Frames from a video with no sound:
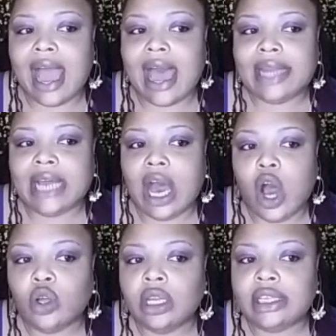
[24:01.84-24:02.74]
the
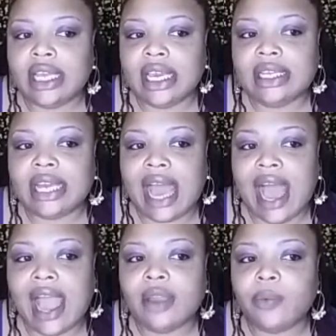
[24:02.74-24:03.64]
only thing that
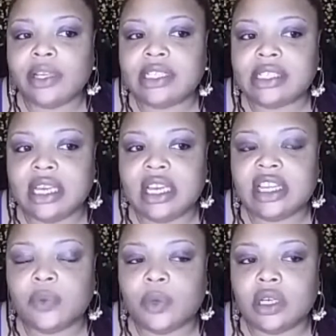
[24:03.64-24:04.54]
I
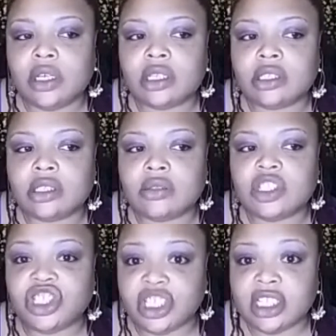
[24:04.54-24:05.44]
received was
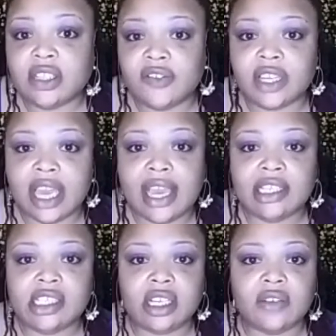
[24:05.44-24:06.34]

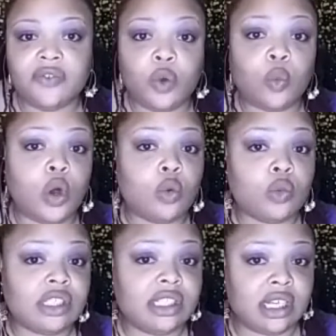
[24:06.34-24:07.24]
justification for what
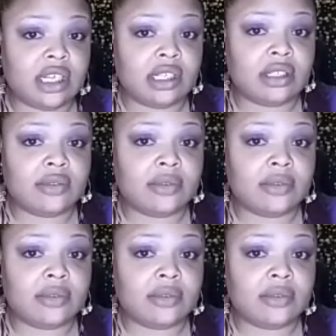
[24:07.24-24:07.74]
was done.